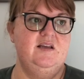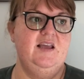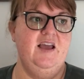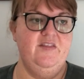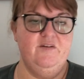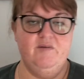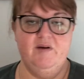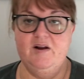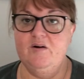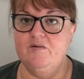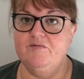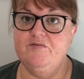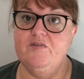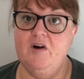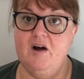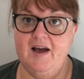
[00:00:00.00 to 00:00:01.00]
gathering on
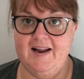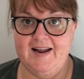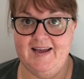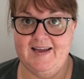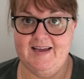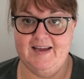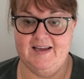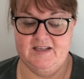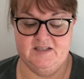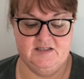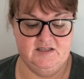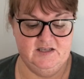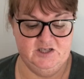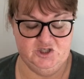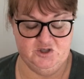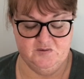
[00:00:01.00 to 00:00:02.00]
Friday
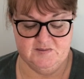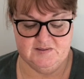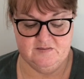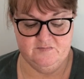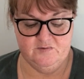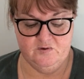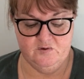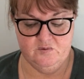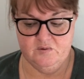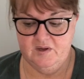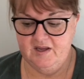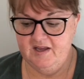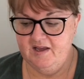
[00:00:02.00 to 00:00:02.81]
in Johnsonville,